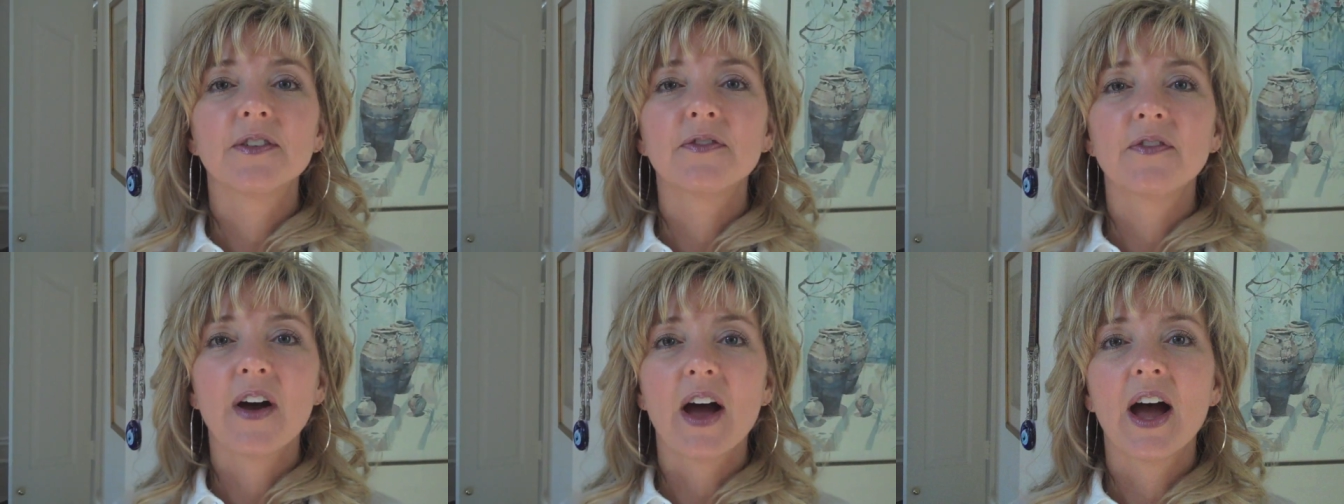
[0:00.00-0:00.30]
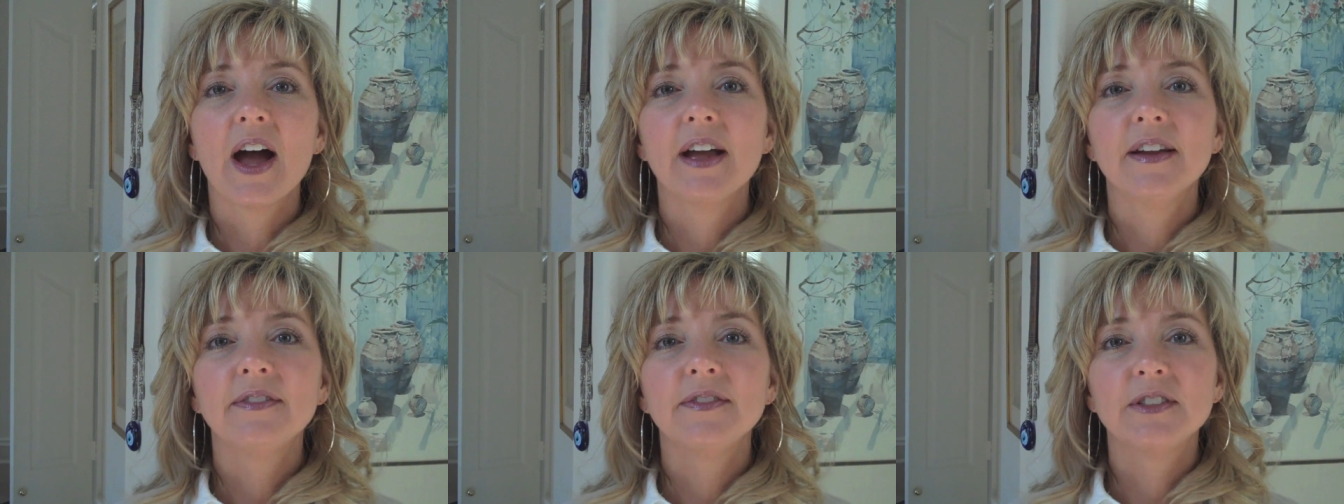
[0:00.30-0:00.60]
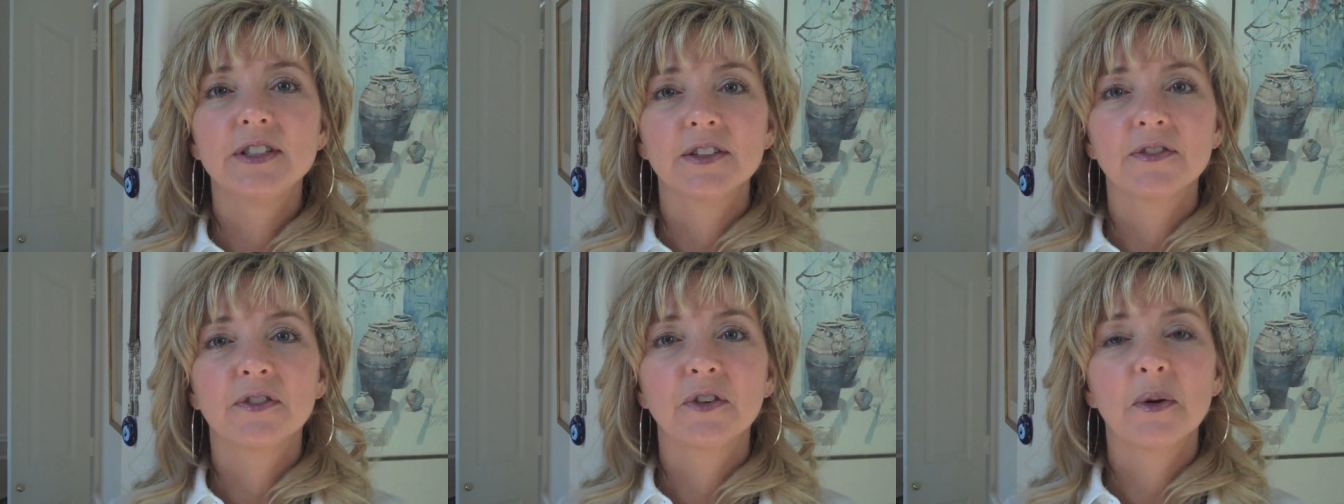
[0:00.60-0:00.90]
five
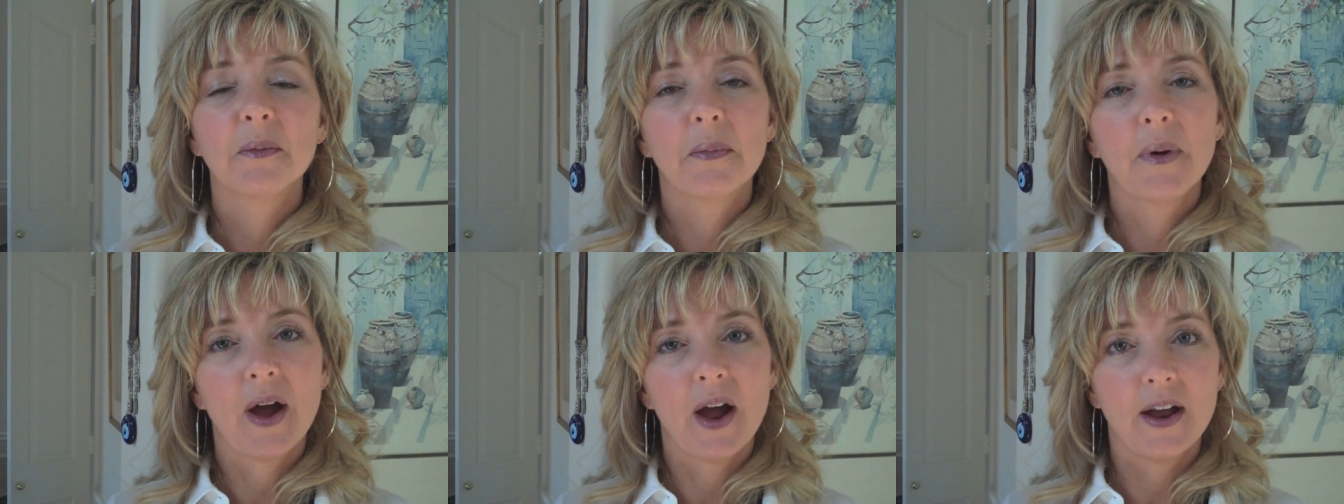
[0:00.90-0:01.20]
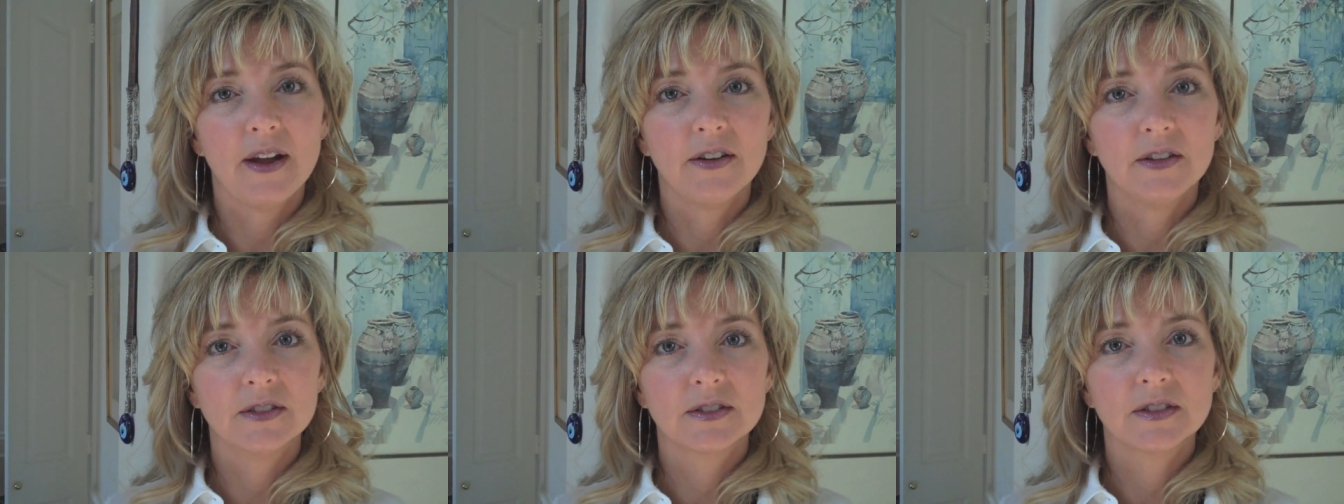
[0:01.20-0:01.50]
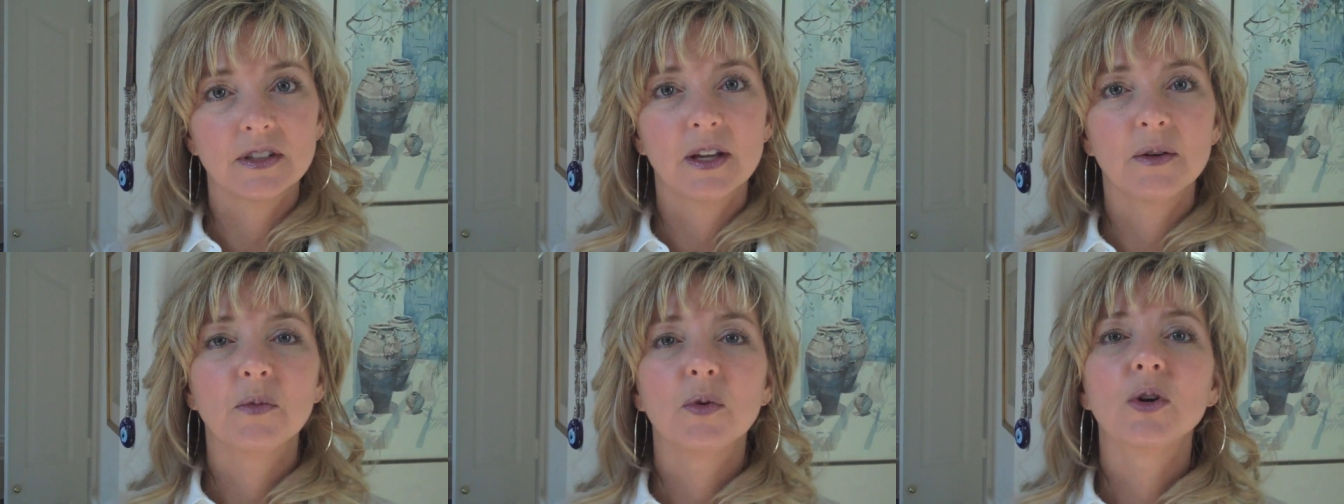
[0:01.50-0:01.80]
different
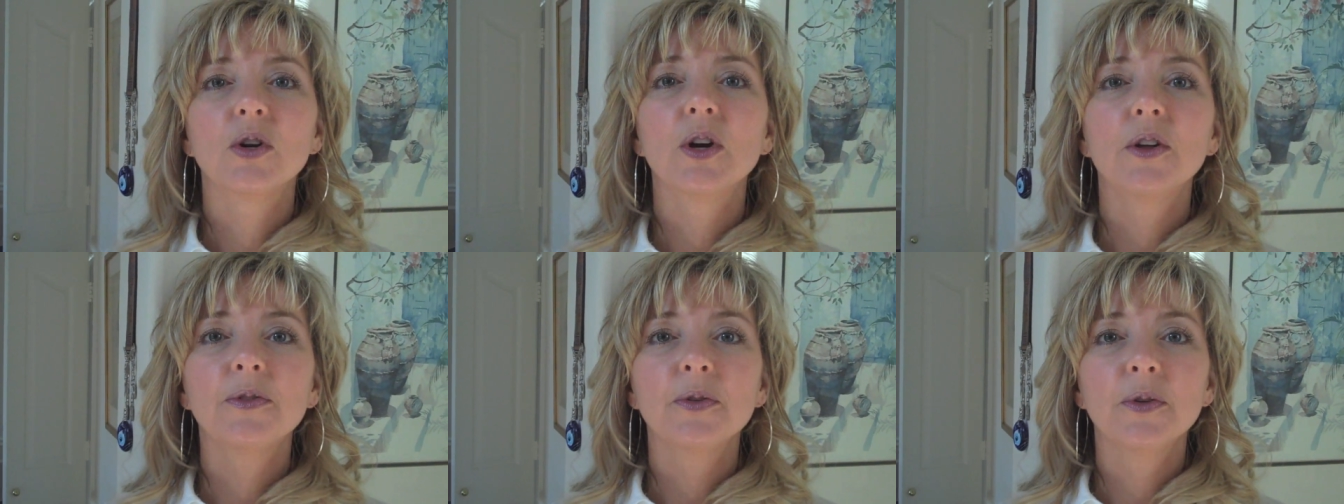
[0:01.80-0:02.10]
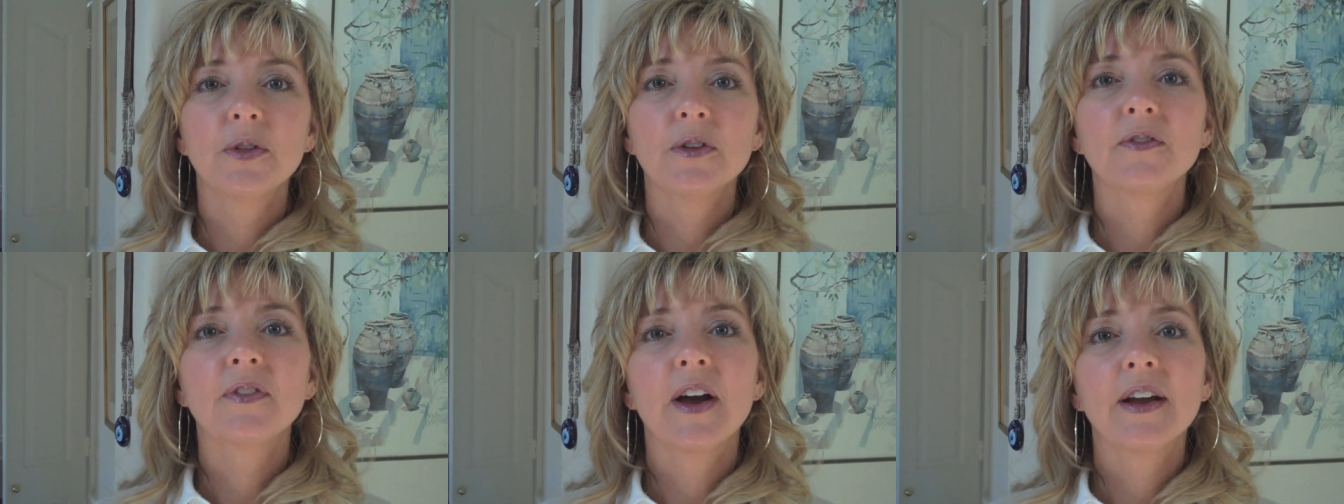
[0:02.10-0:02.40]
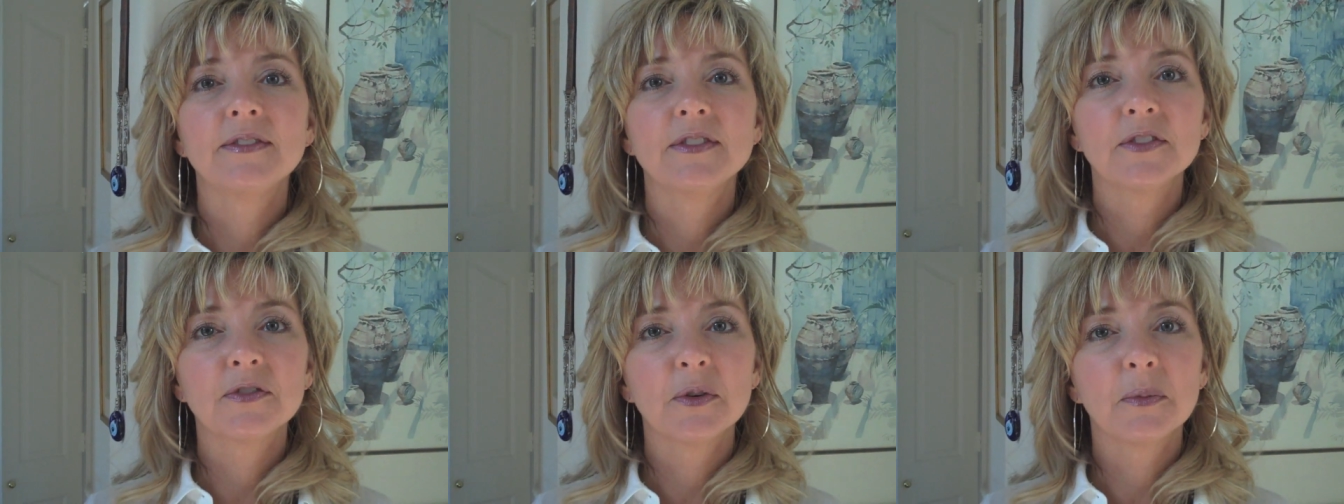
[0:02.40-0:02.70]
piles. And we'll go through the
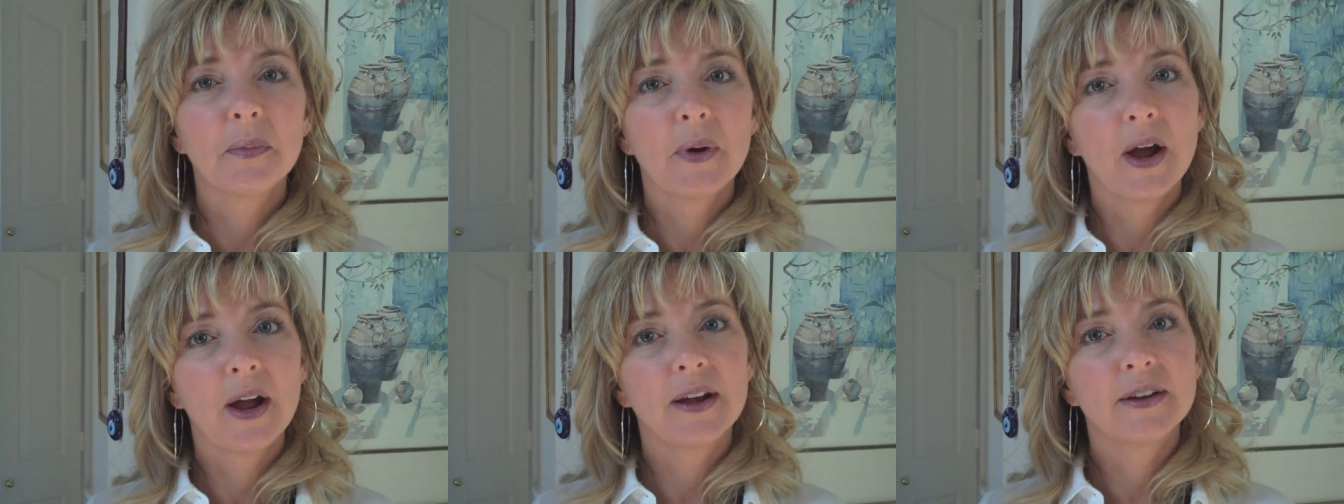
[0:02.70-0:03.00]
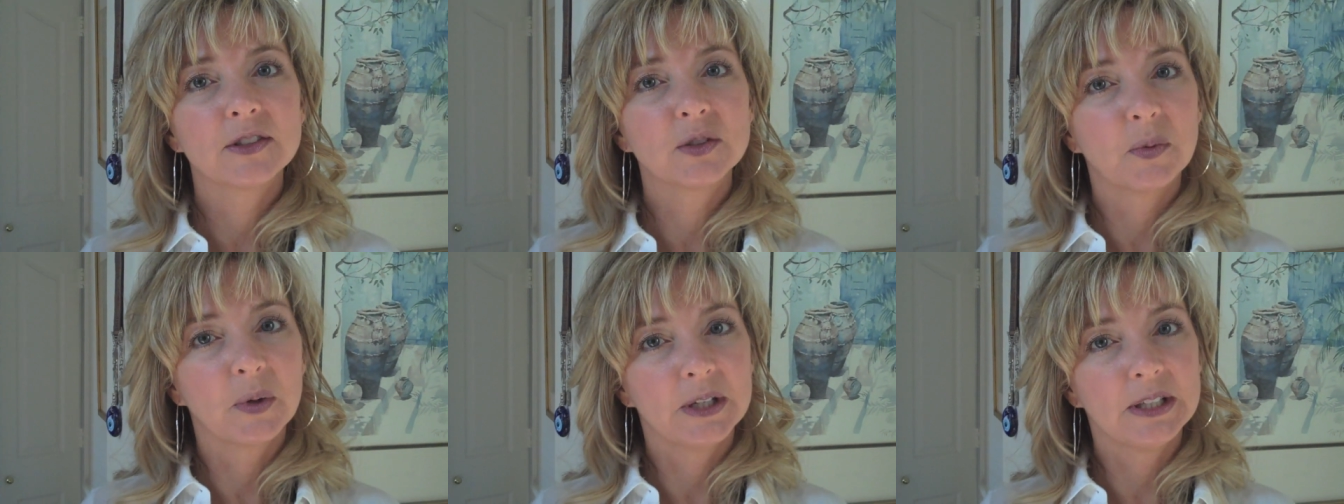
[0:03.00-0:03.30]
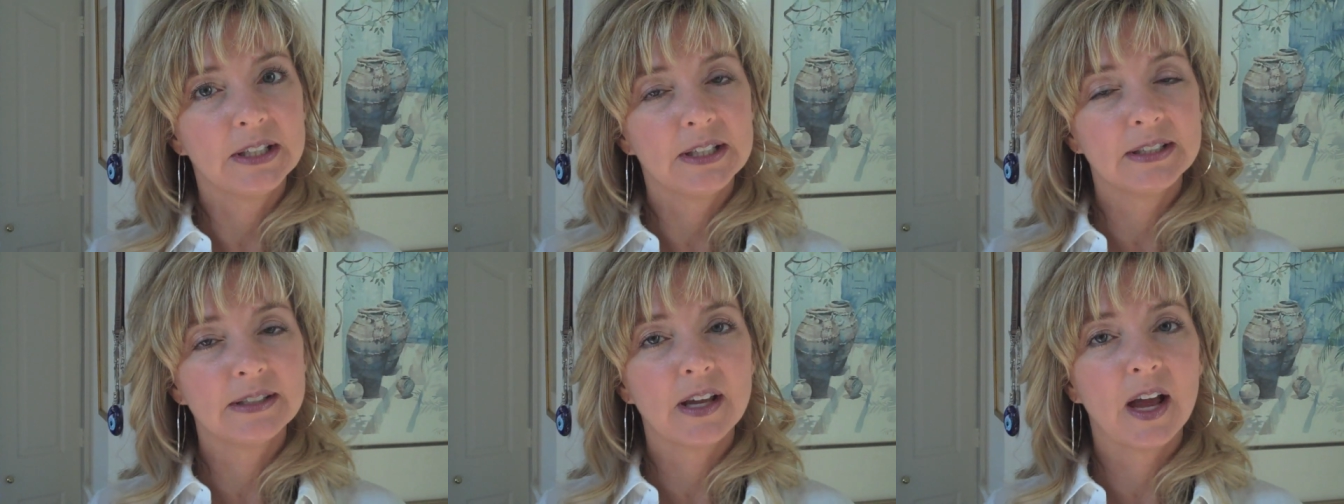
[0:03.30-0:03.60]
five different piles one
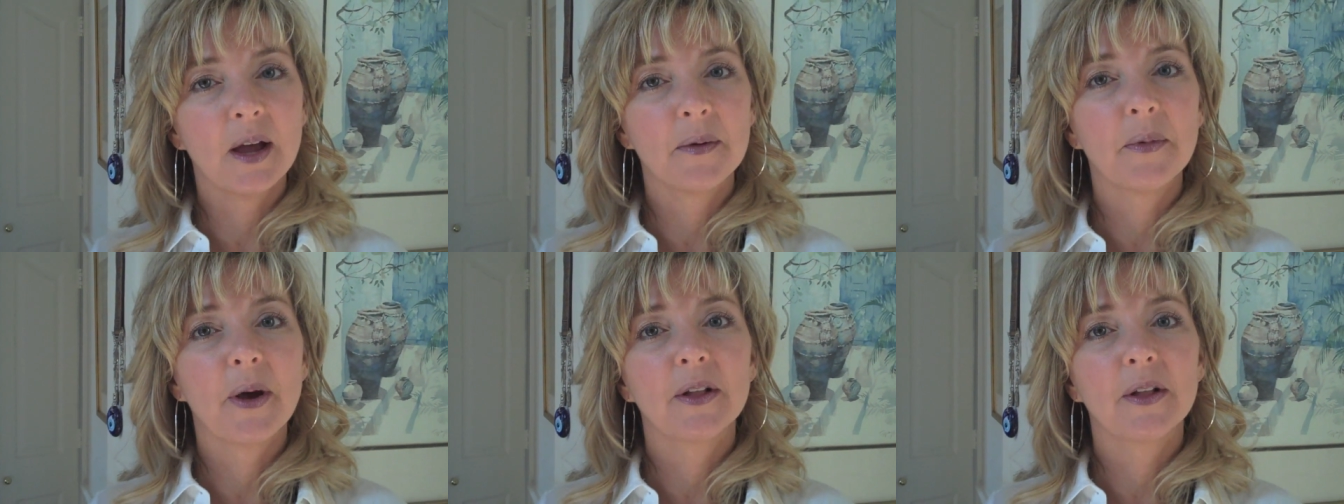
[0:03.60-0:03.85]
at a time.